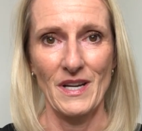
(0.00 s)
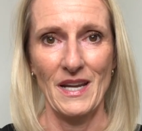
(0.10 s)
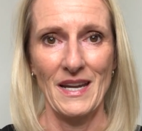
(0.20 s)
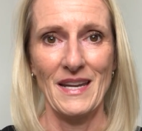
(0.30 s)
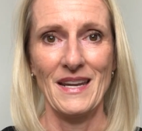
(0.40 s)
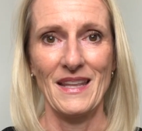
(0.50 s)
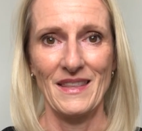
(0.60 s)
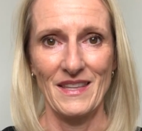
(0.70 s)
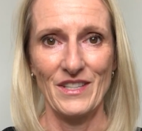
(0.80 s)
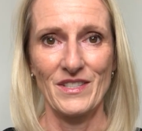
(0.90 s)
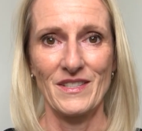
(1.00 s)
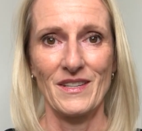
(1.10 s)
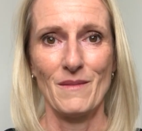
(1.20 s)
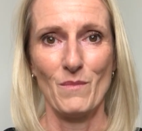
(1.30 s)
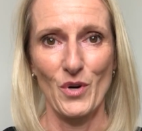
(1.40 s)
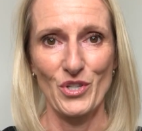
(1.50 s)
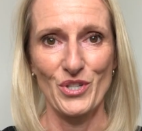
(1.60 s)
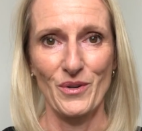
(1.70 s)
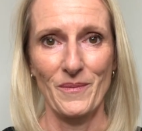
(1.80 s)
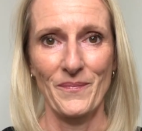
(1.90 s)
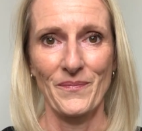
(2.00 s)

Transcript: in this module,